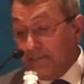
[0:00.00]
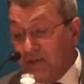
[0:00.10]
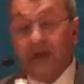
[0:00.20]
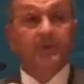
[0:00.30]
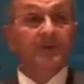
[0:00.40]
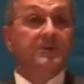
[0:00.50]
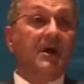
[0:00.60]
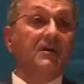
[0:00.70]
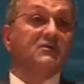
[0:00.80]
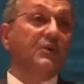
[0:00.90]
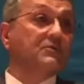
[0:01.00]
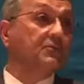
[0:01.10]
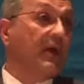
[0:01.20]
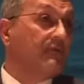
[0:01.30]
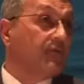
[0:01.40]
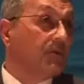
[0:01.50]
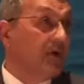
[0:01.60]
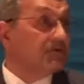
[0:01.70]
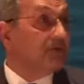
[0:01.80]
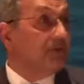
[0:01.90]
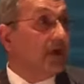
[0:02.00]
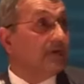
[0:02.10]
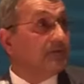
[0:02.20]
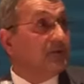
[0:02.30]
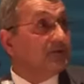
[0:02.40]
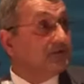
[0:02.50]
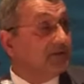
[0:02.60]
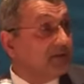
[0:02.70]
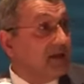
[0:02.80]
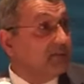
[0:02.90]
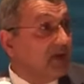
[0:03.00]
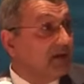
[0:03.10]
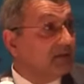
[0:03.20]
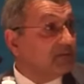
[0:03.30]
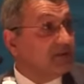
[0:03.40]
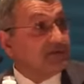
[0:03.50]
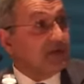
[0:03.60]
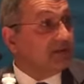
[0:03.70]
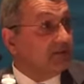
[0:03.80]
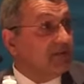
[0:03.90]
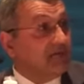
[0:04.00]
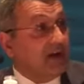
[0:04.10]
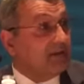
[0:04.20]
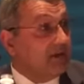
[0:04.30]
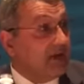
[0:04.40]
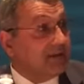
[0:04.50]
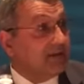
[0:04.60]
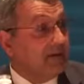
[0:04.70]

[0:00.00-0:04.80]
$10 million went to pay for a luxury yacht registered in the Cayman Islands. We traced it, we found the yacht.